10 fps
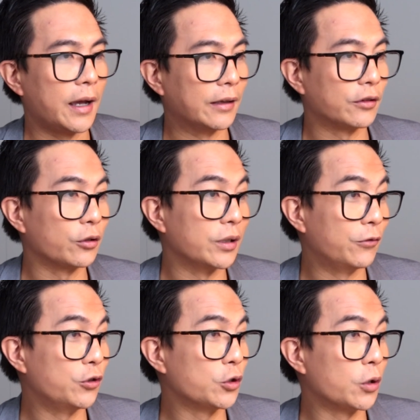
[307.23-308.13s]
And so
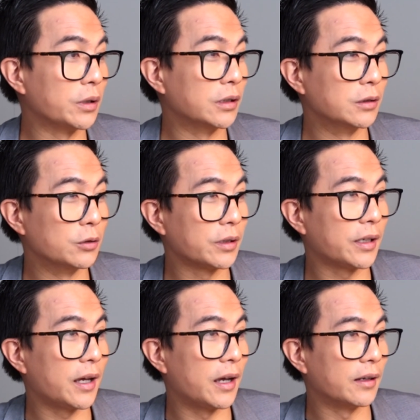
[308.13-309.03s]
if you go and look
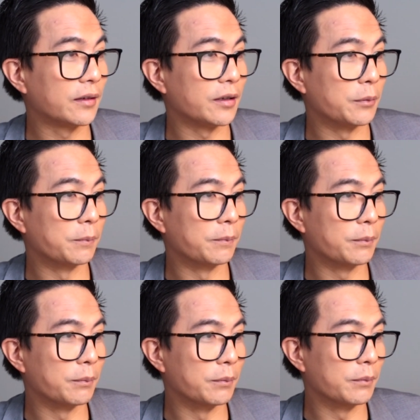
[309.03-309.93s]
at
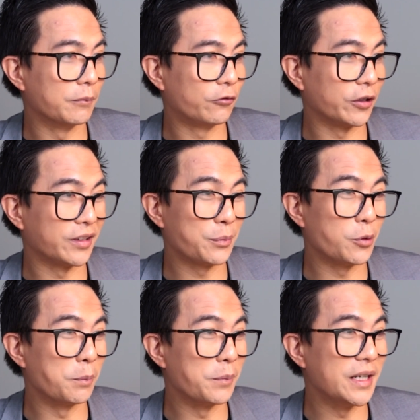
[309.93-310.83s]
some, for
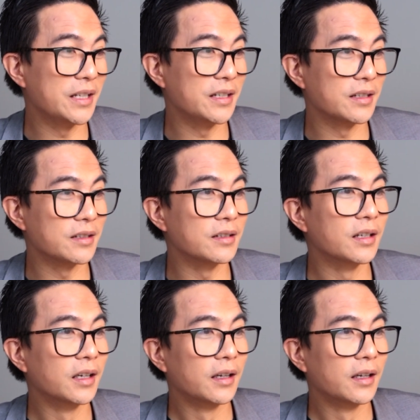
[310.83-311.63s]
example, median